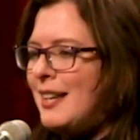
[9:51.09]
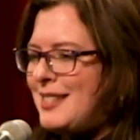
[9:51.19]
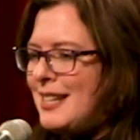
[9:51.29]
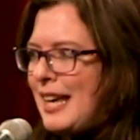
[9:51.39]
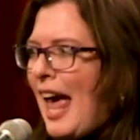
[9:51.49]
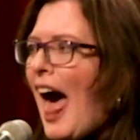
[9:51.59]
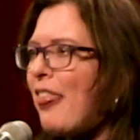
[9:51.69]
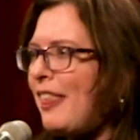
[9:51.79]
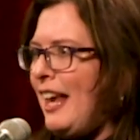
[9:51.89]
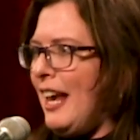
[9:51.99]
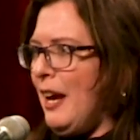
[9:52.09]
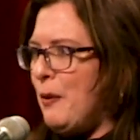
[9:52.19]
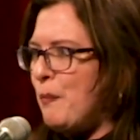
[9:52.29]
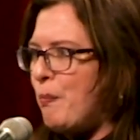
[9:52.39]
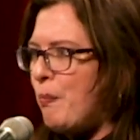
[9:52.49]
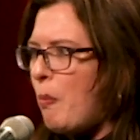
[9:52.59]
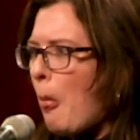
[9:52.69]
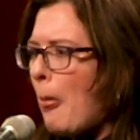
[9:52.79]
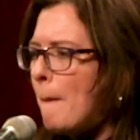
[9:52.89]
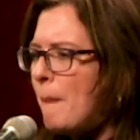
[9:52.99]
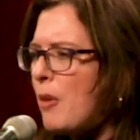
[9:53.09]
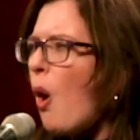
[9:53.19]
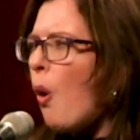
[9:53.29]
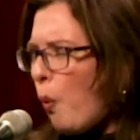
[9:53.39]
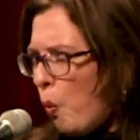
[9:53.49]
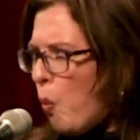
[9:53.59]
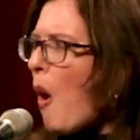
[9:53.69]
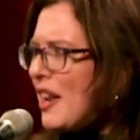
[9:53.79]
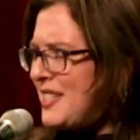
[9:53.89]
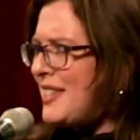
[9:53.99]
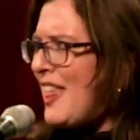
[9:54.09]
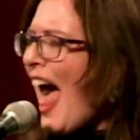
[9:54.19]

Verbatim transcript: and says, Cathy, what's